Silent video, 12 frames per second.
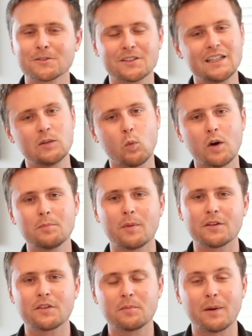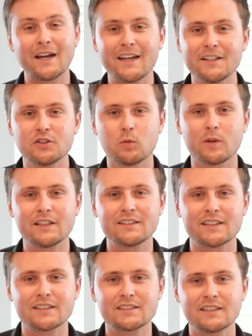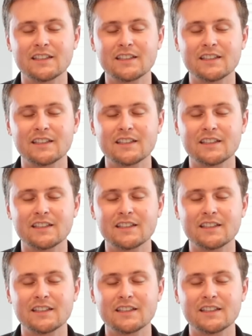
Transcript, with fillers: in one month by age 26